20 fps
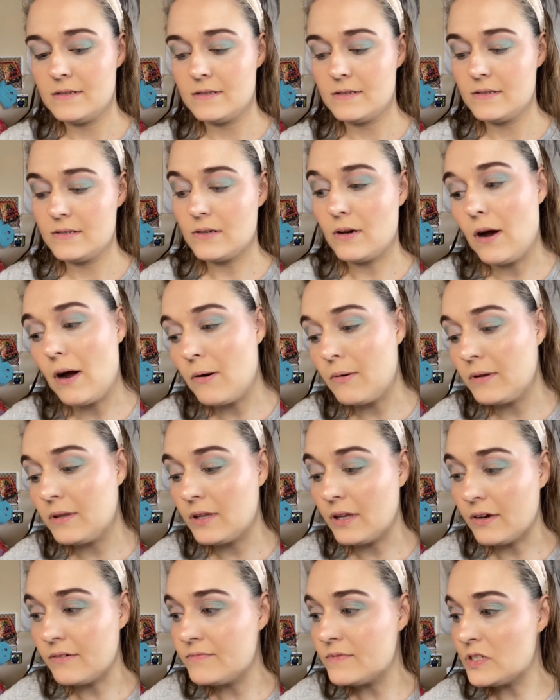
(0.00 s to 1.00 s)
So I would
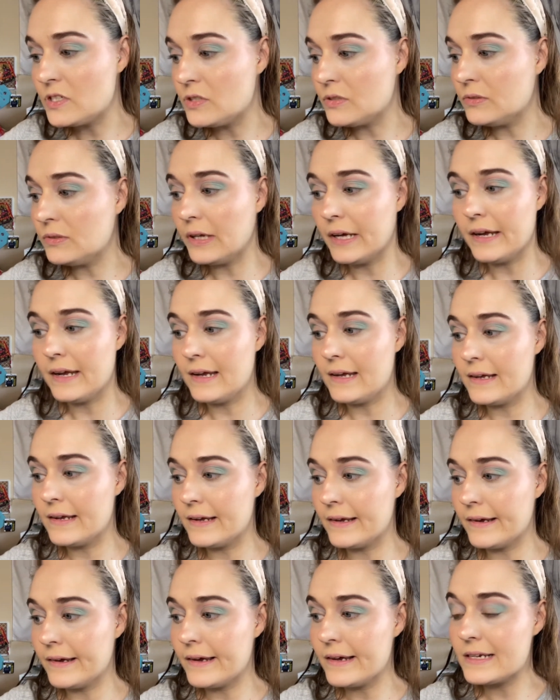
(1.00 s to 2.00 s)
love to
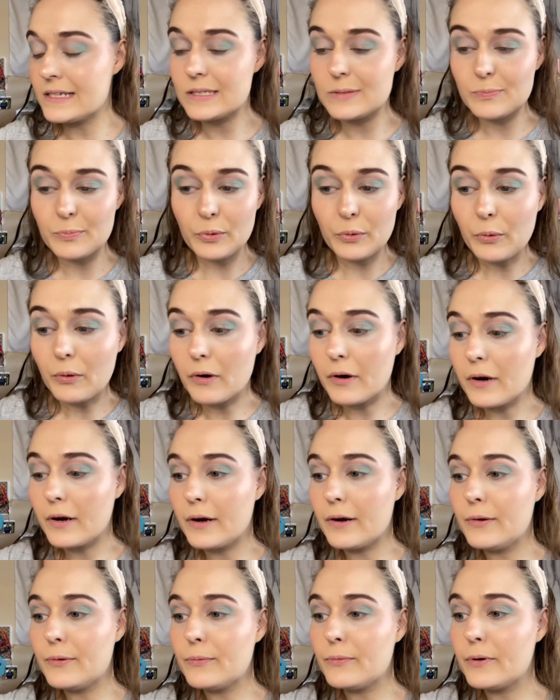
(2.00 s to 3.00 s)
like
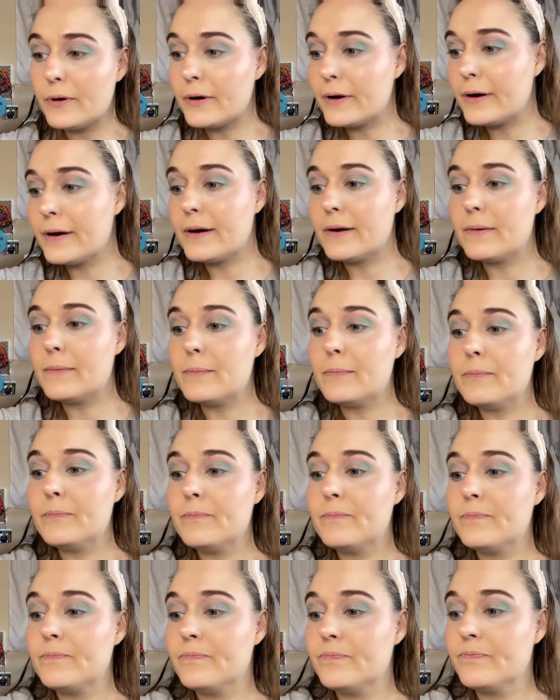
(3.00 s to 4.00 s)
explore where
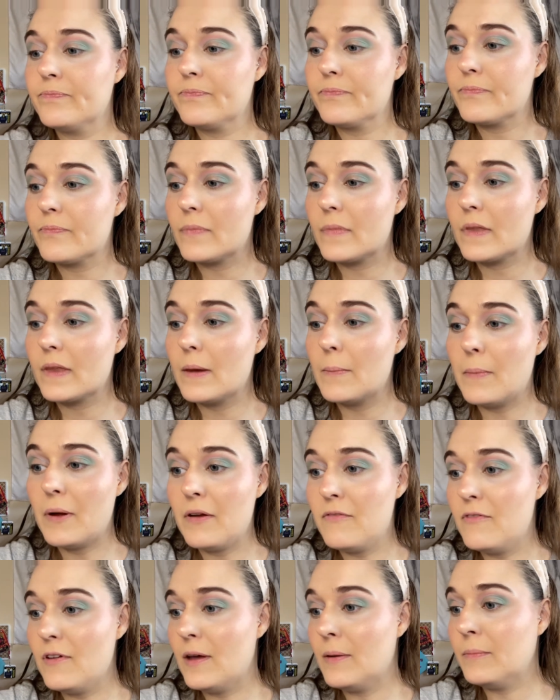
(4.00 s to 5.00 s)
my
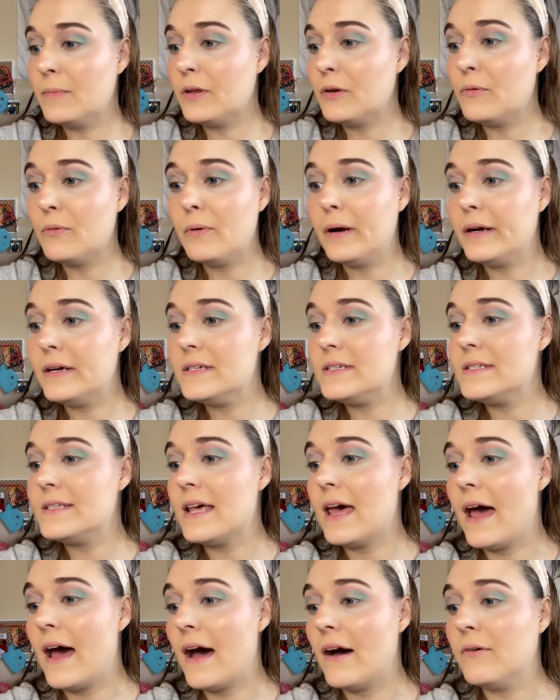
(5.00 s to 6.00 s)
family was
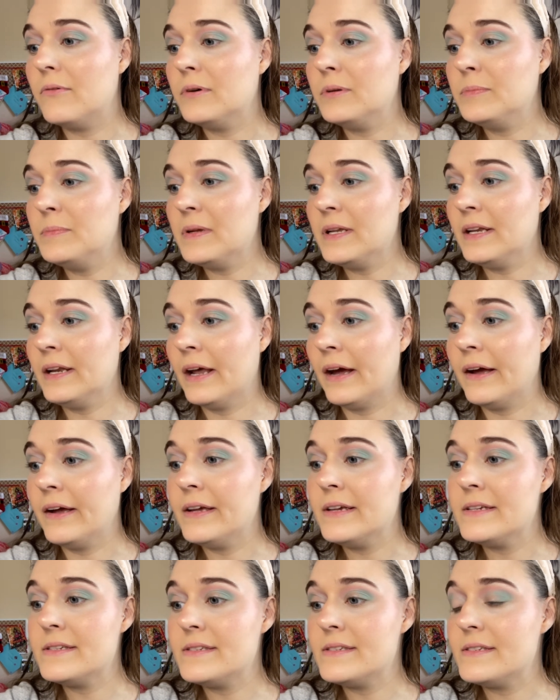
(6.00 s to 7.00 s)
at, would be
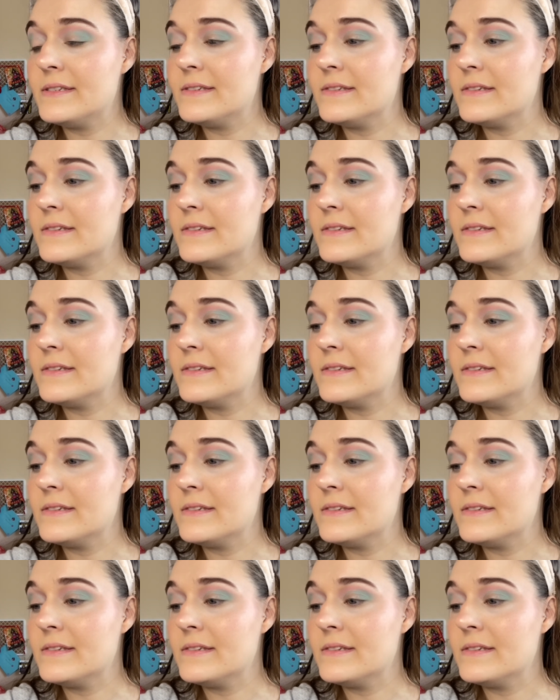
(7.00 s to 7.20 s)
nice.